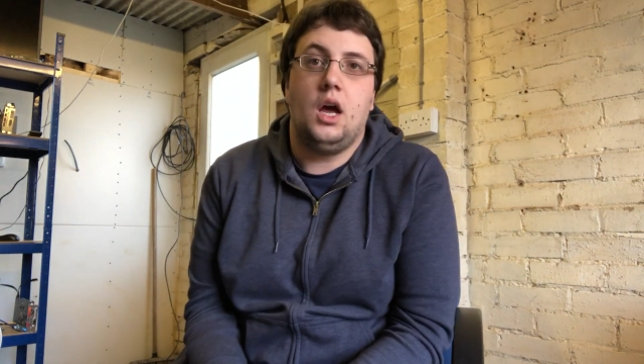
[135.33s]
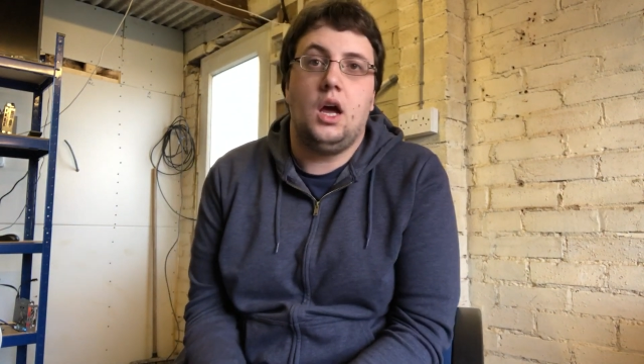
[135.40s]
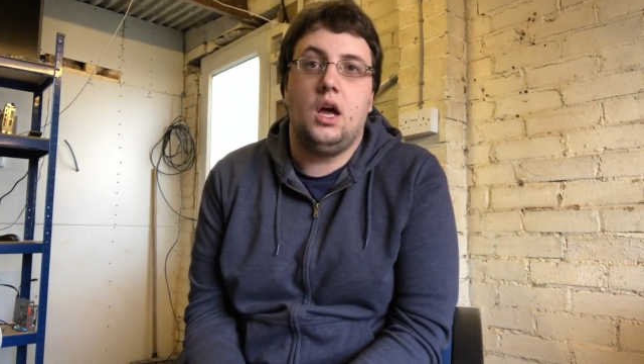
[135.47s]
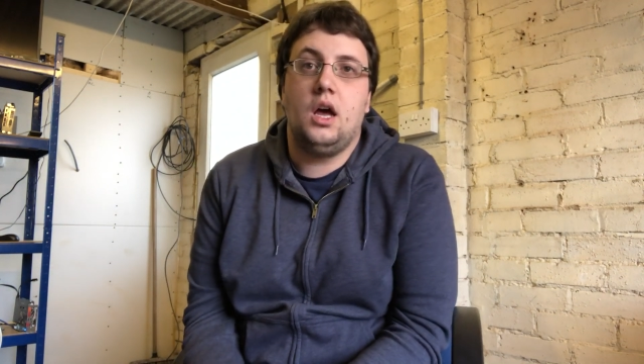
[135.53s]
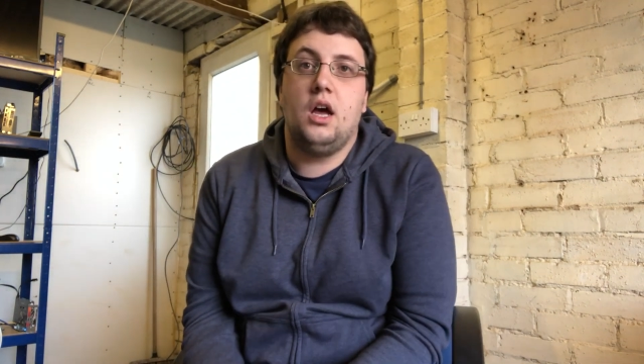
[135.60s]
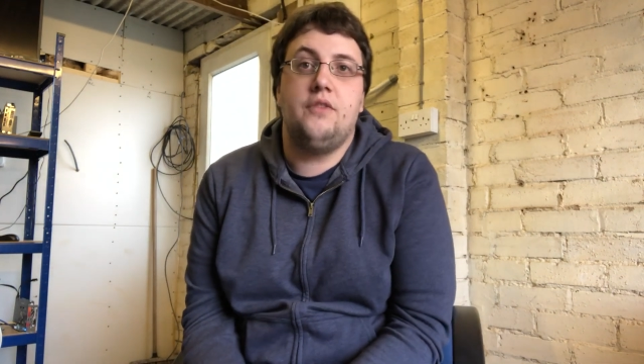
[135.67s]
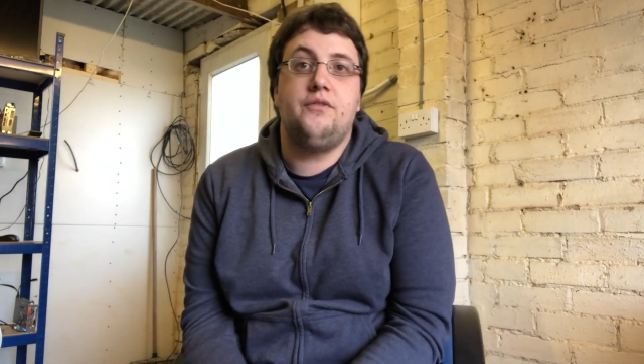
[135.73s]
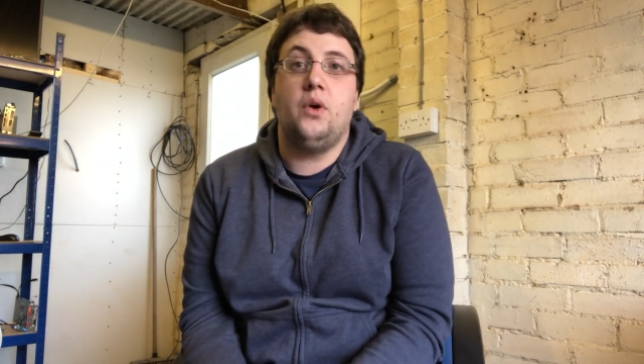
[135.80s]

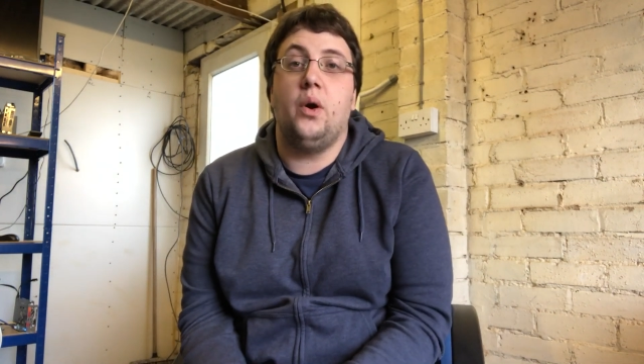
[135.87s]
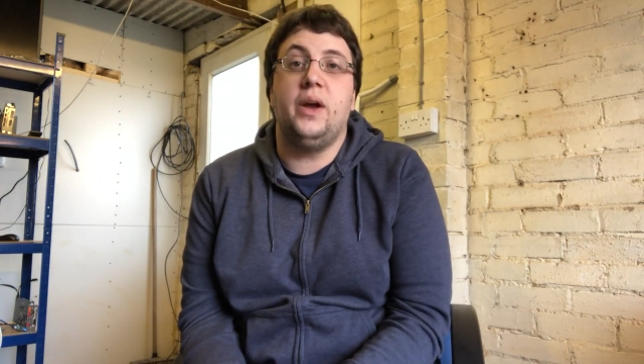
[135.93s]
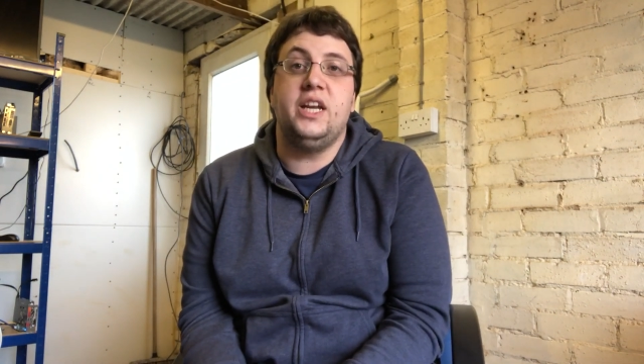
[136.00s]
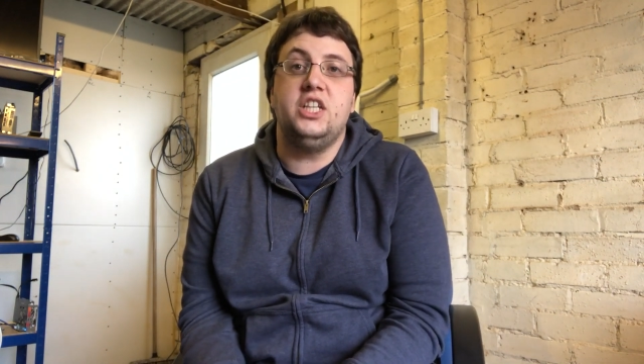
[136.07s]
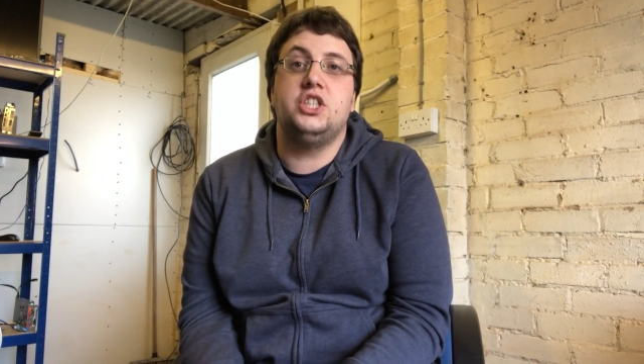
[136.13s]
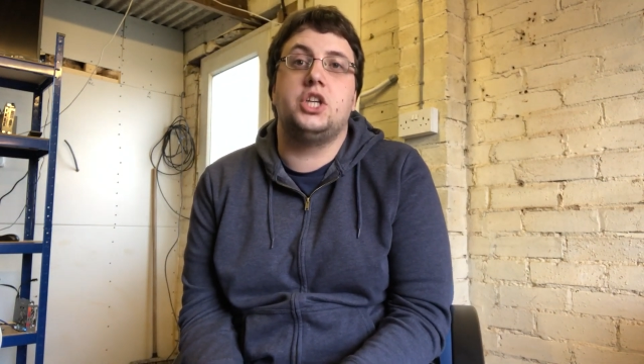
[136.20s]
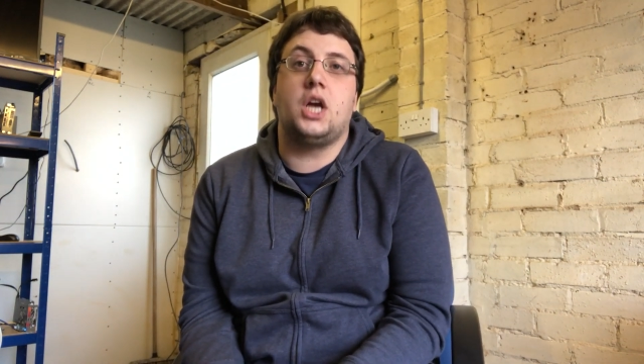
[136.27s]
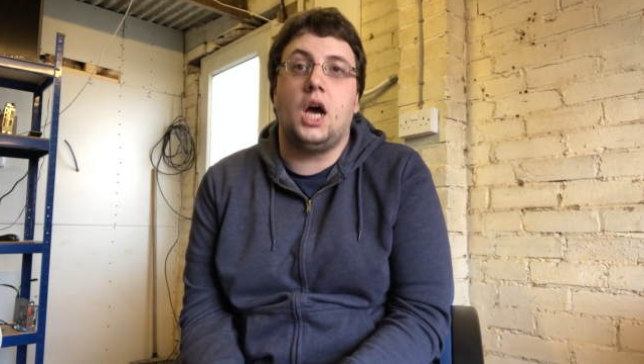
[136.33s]
for
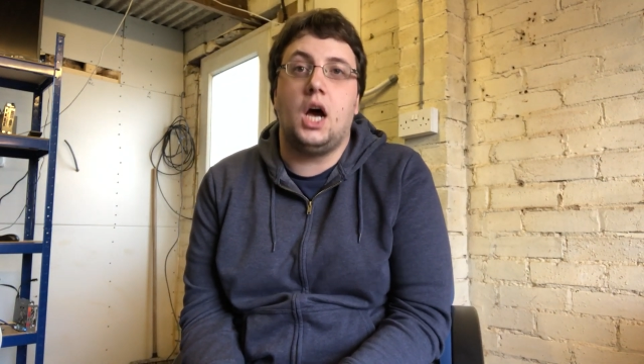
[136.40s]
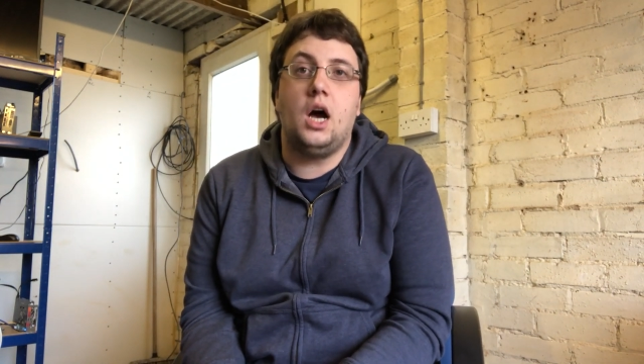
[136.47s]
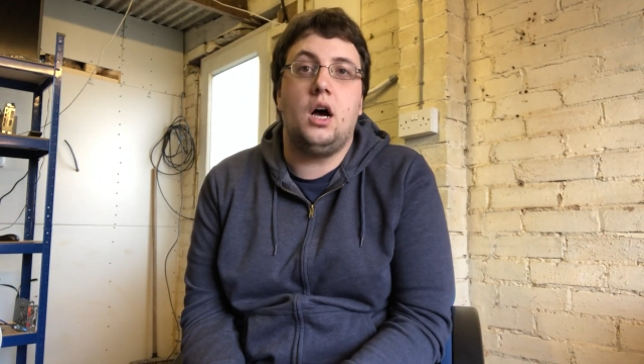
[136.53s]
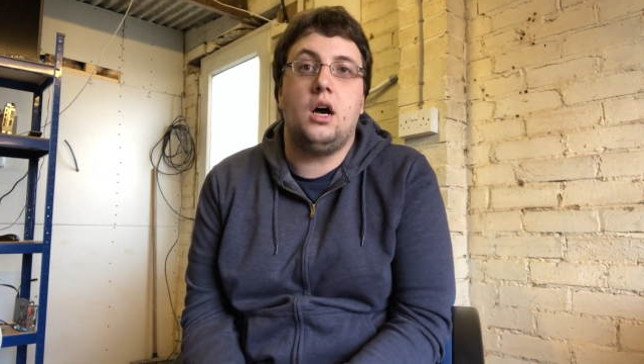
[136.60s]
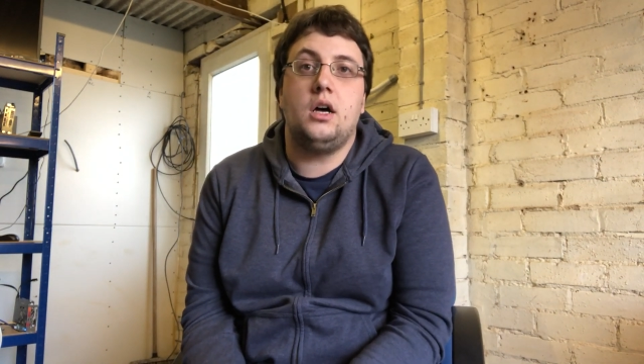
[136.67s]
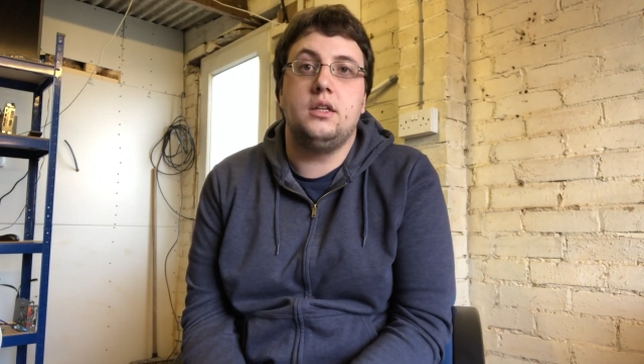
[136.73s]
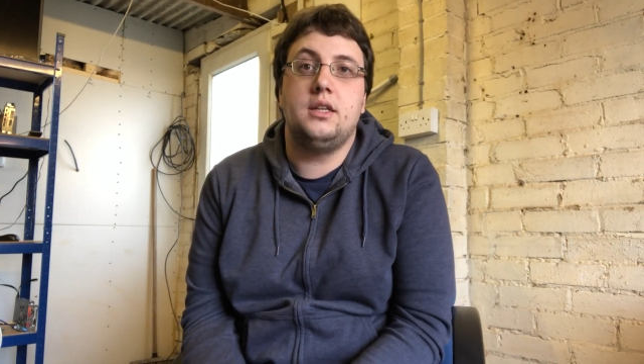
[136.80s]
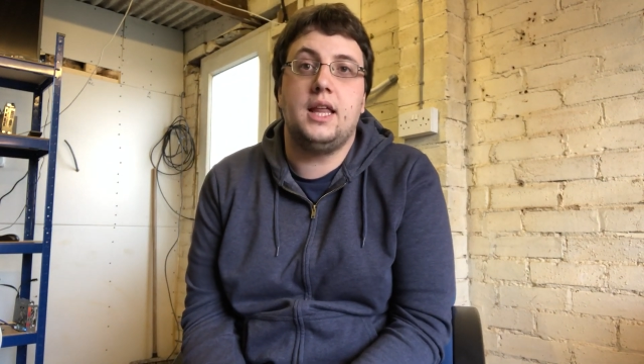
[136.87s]
each
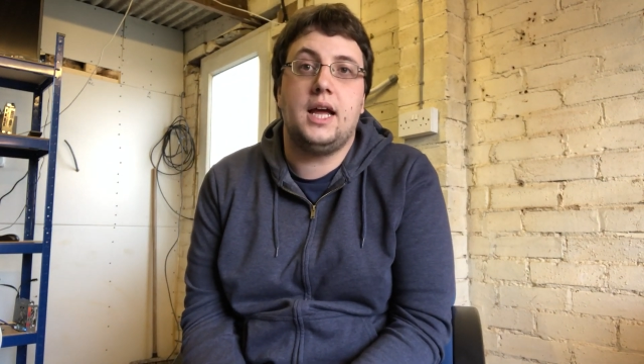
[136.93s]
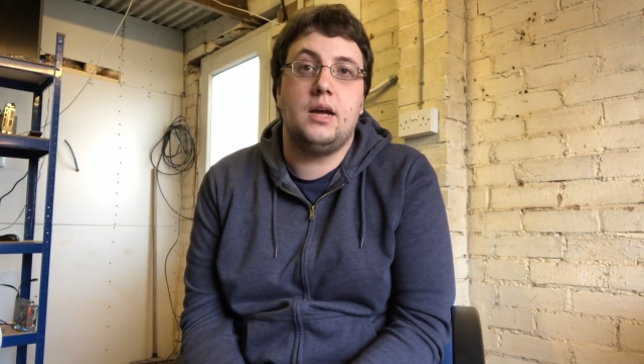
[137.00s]
card.